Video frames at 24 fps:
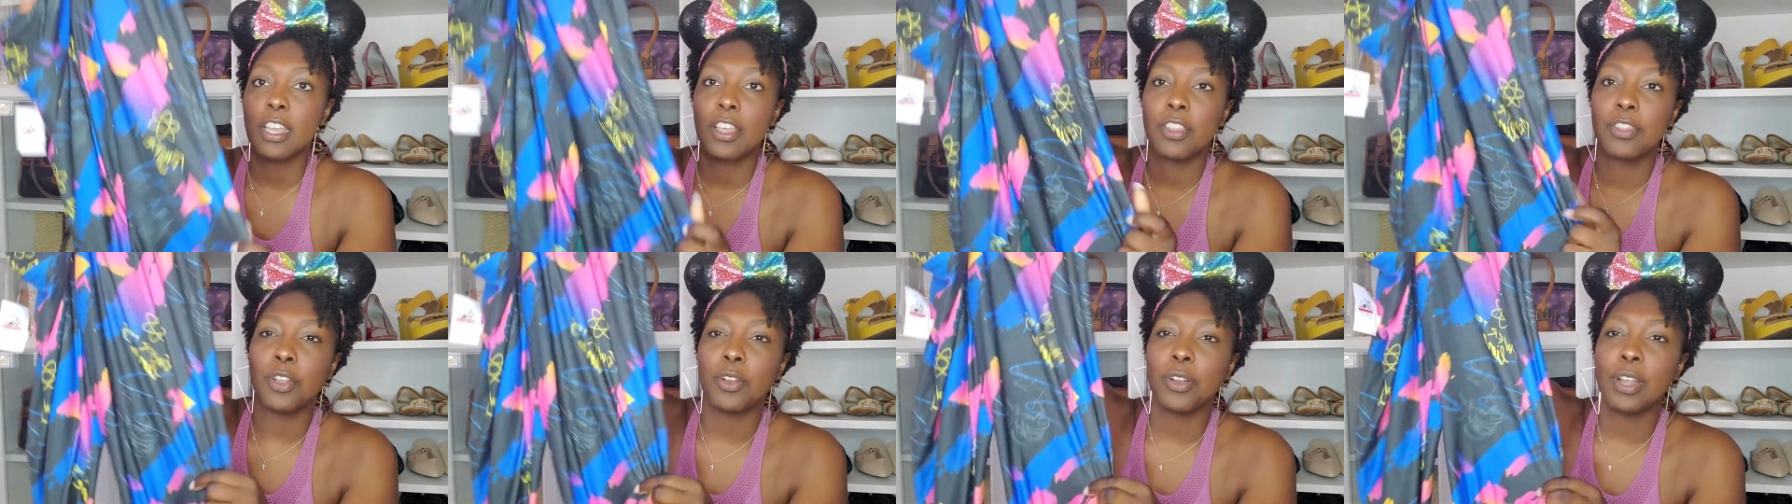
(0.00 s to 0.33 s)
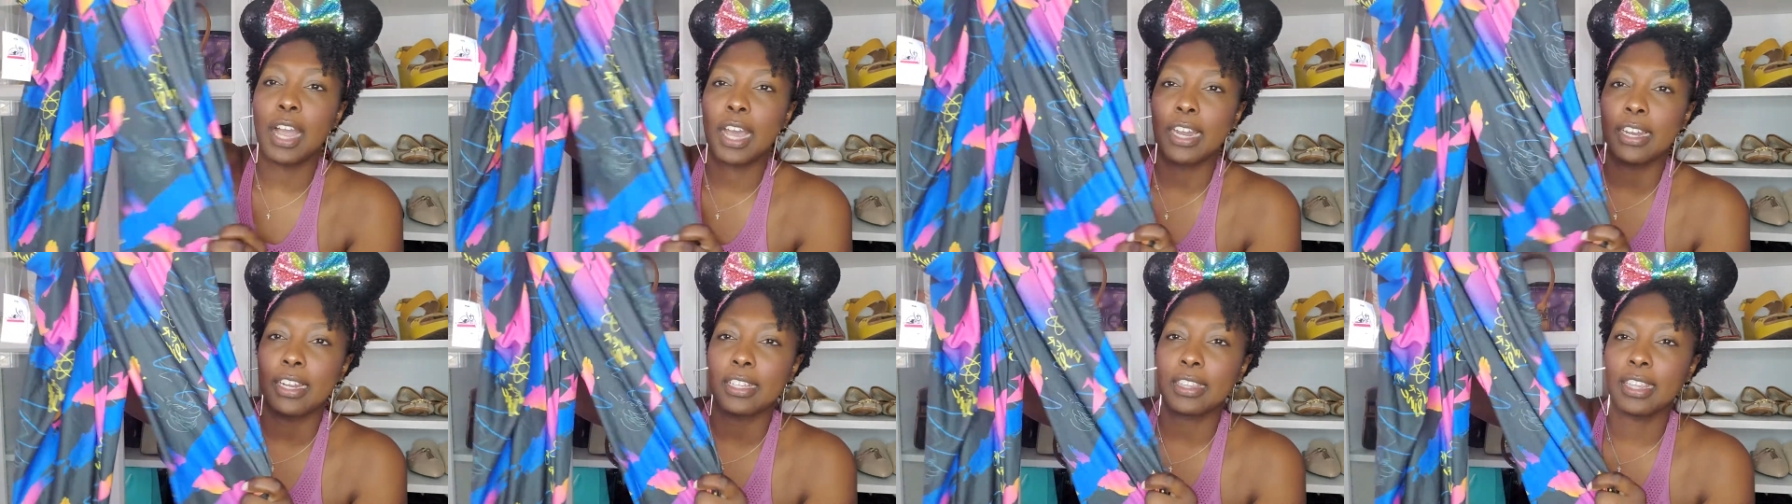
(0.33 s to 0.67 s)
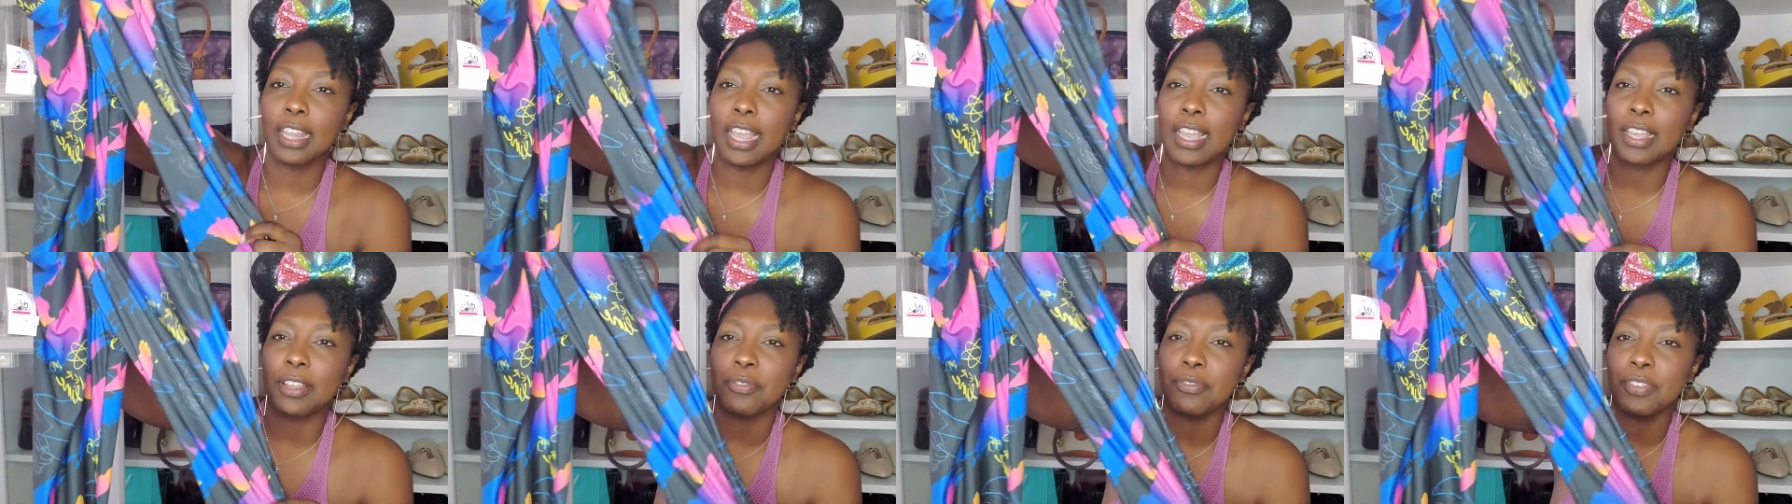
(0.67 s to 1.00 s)
They're kind of
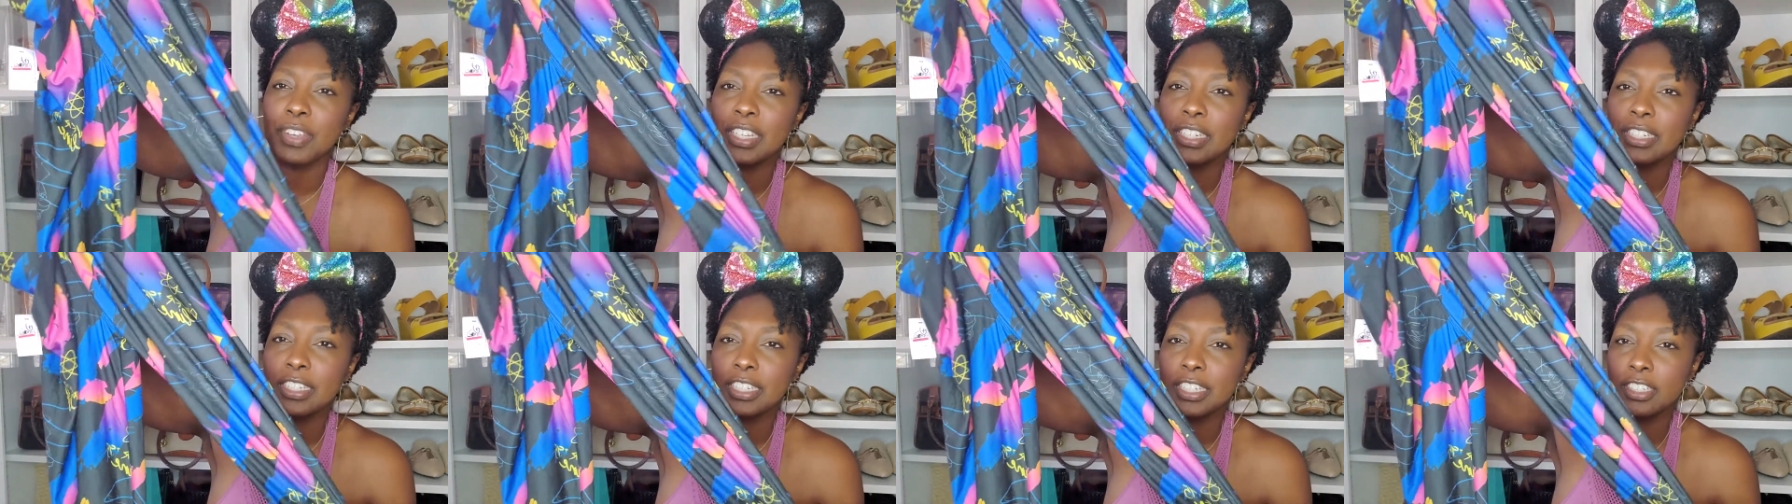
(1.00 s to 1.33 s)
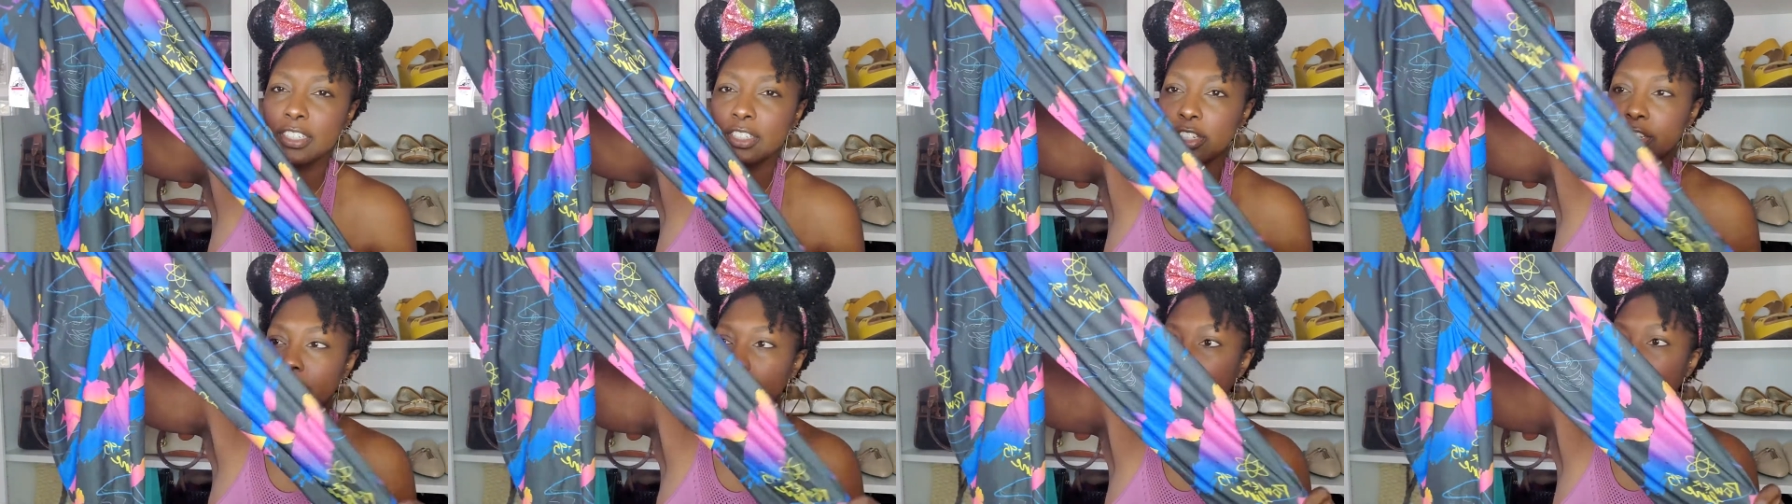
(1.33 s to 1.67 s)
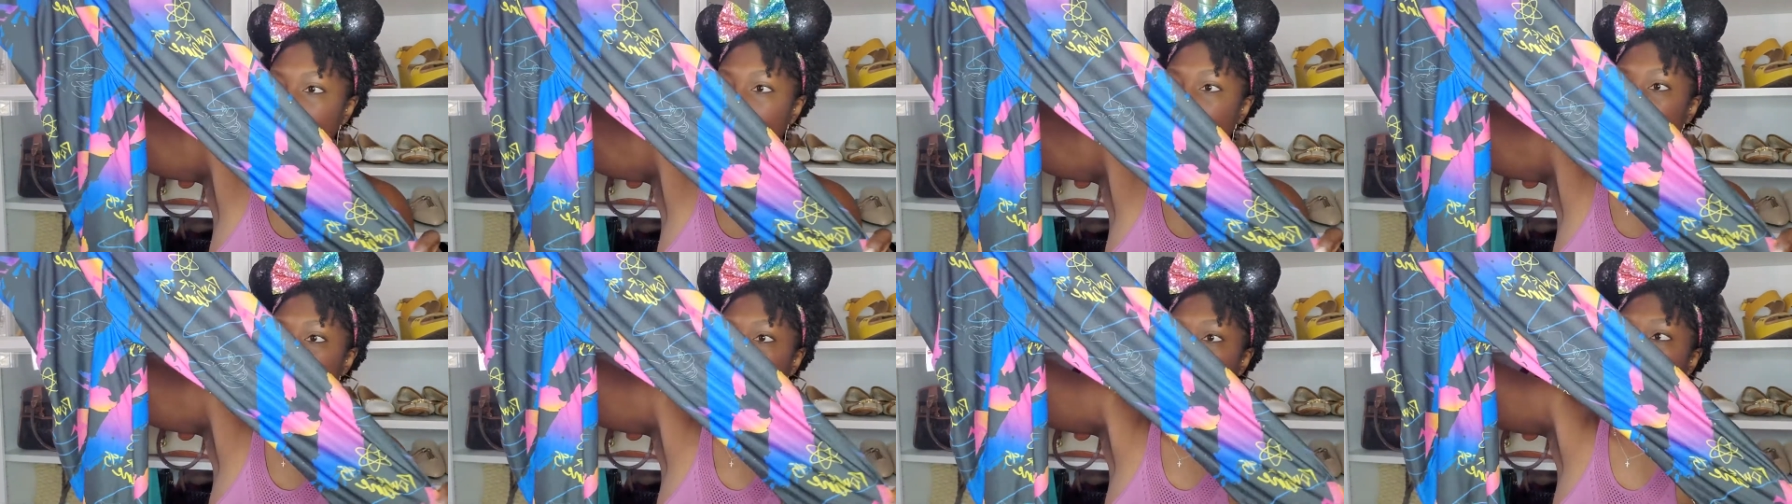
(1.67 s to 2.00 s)
like vintage
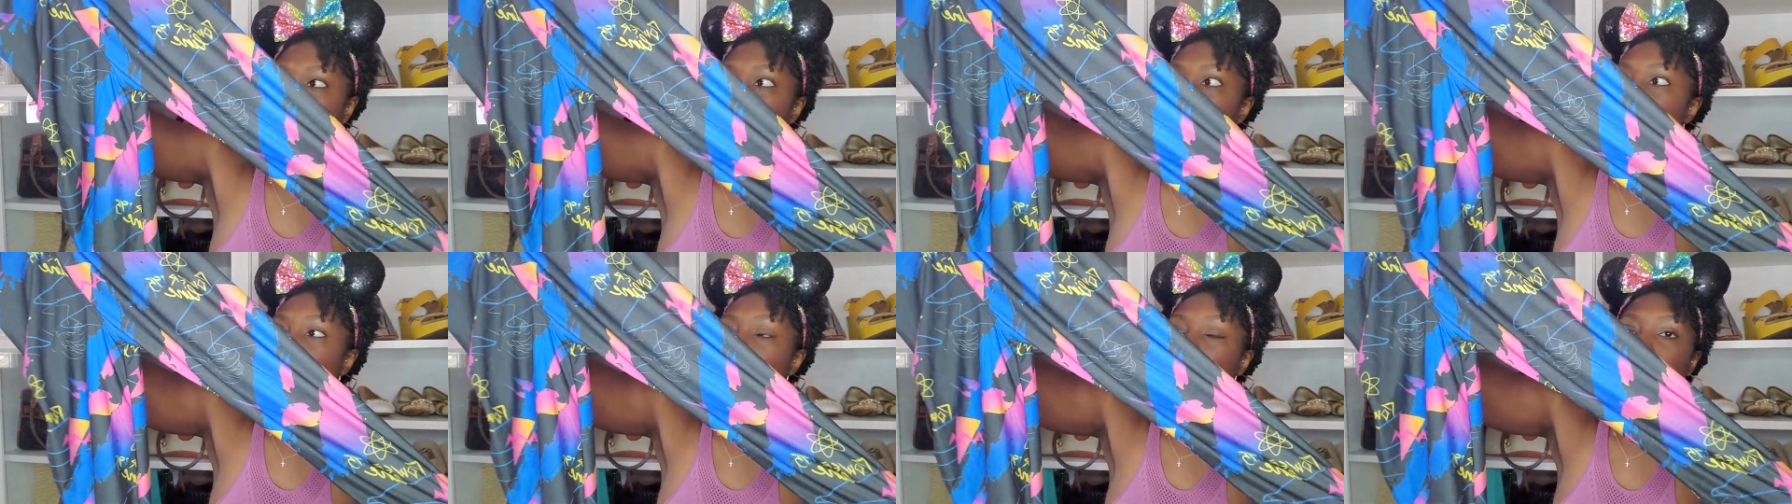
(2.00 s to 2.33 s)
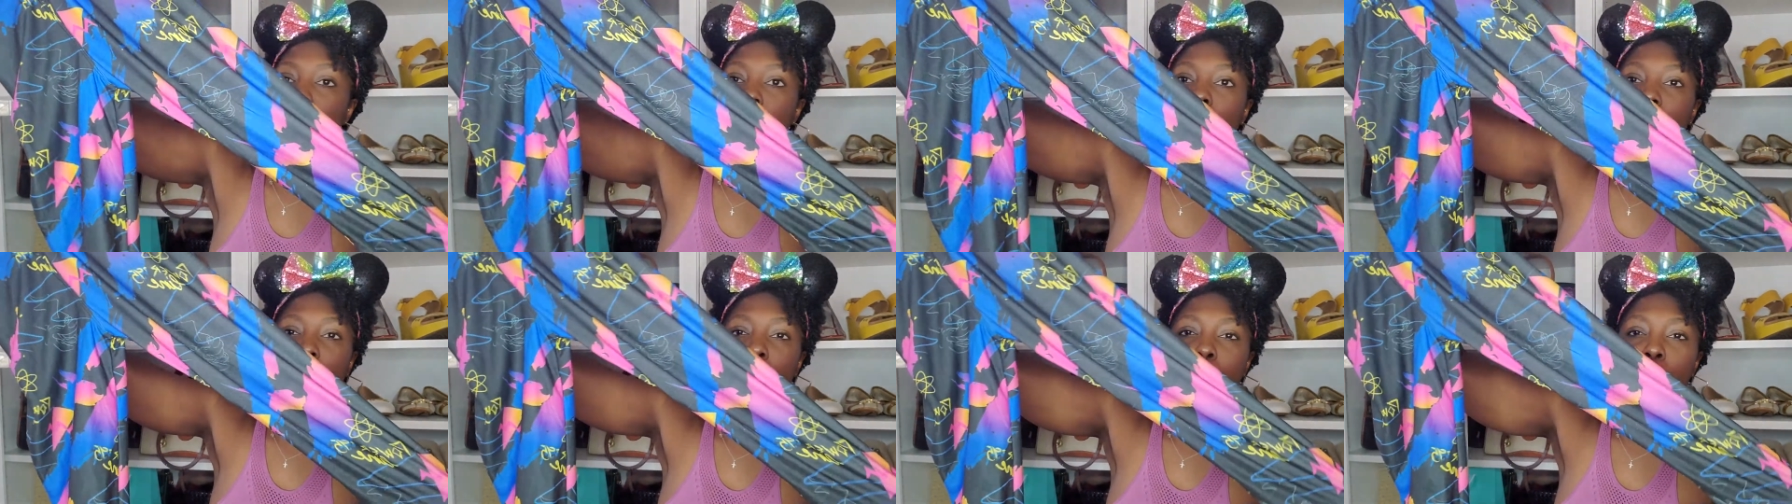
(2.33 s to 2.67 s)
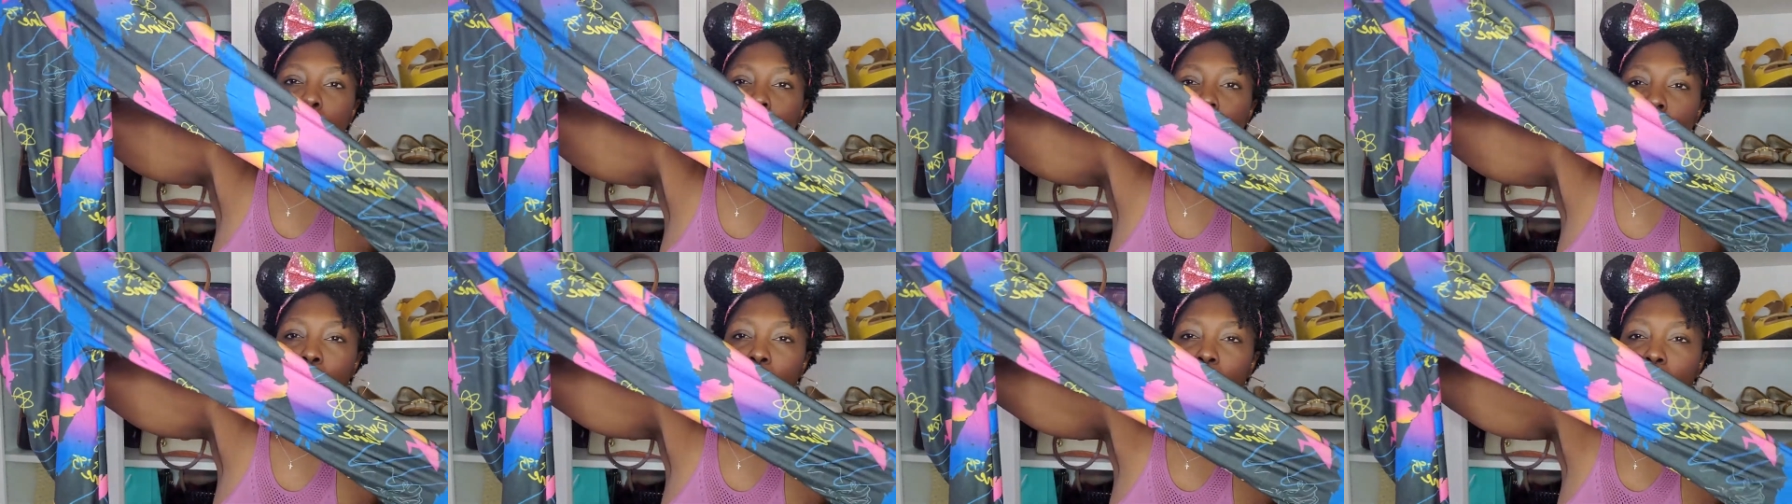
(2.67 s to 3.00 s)
looking,
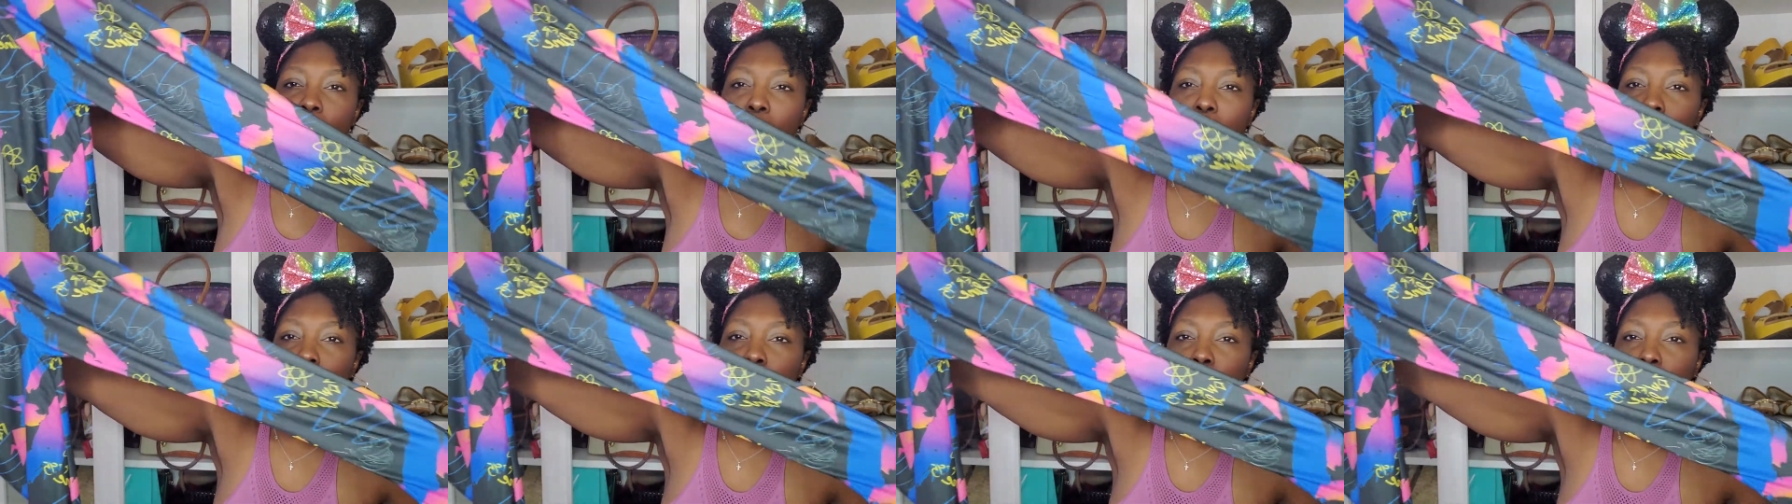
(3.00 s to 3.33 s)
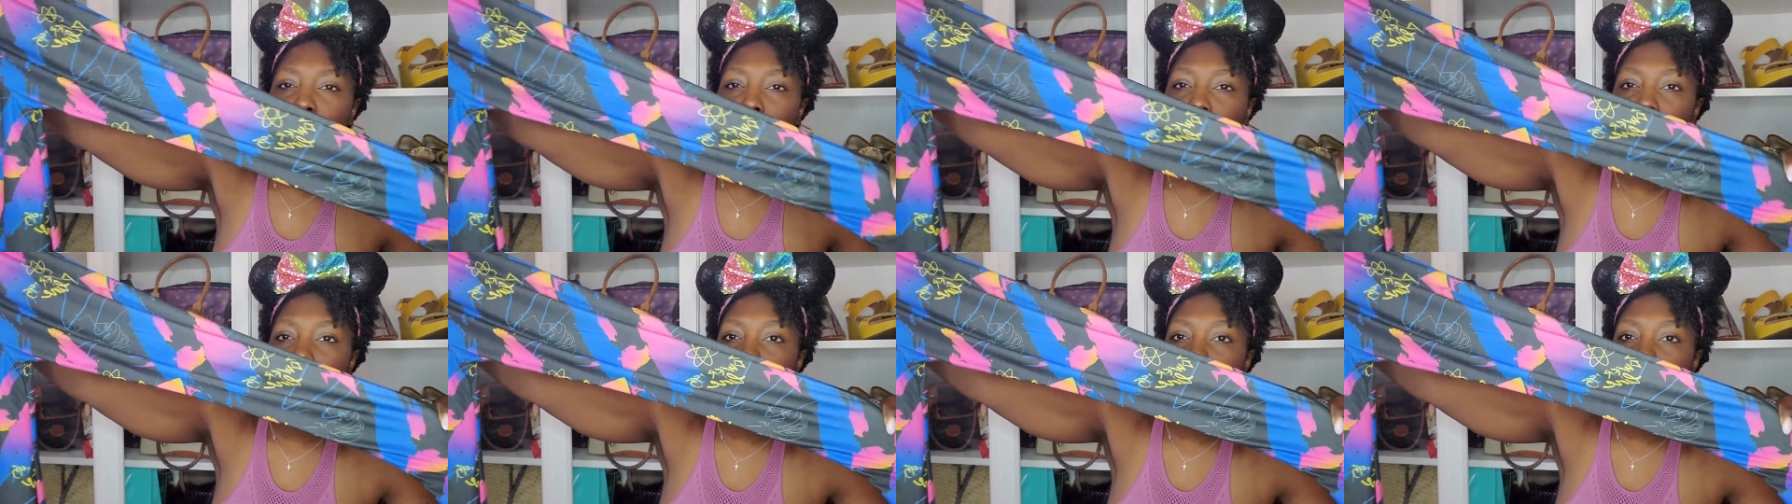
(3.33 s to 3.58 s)
super cute,